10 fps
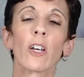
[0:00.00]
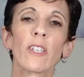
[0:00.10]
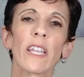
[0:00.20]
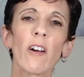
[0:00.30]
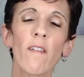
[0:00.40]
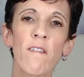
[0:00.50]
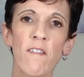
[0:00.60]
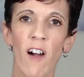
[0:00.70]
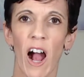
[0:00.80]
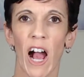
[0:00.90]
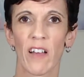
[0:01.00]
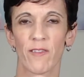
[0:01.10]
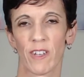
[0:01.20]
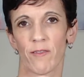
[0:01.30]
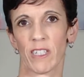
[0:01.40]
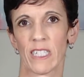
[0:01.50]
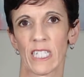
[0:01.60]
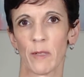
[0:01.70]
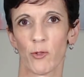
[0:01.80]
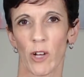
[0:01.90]
So there are 5 different
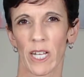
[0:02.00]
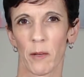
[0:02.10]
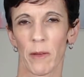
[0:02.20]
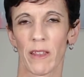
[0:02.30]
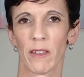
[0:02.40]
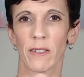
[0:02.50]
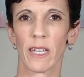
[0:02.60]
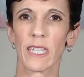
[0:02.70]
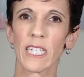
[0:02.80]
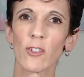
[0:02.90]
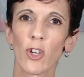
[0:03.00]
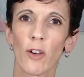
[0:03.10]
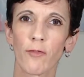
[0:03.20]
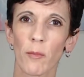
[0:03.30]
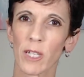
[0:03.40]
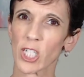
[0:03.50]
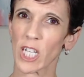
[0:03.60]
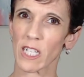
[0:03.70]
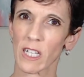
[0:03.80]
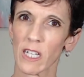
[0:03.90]
sleep training methods, and these go from the
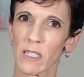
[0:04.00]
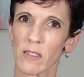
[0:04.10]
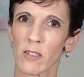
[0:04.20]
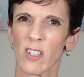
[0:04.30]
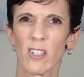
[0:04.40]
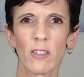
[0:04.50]
gentlest